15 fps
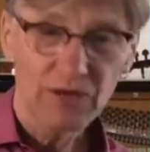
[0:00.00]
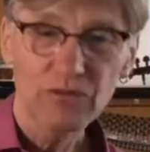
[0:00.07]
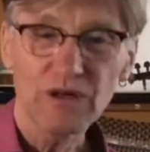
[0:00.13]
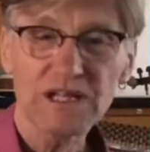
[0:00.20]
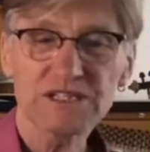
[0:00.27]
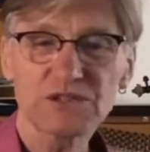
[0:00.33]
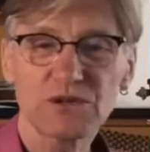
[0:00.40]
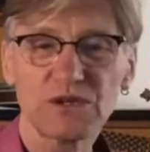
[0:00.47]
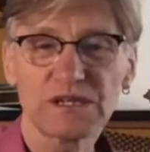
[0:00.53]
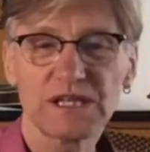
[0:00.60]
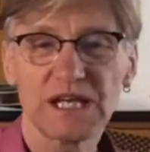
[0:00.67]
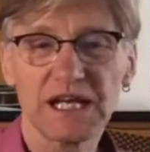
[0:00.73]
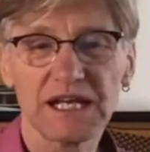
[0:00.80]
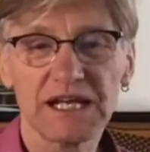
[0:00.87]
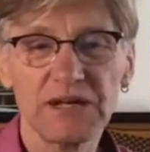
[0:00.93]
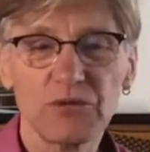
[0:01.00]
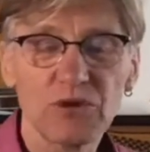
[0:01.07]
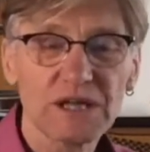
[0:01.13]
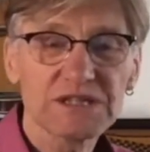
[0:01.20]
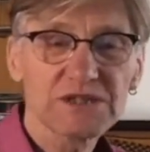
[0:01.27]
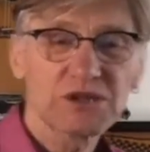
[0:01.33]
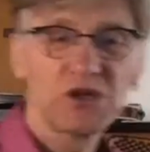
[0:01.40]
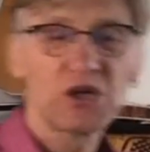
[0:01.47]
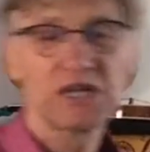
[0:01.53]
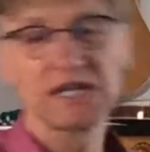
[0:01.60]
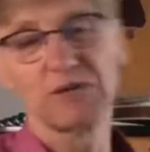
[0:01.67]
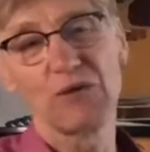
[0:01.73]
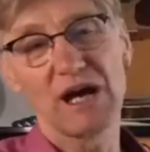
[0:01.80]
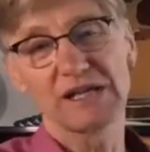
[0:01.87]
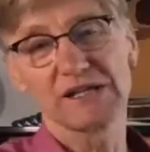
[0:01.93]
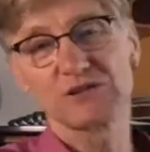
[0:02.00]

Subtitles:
Rod's cooking while he's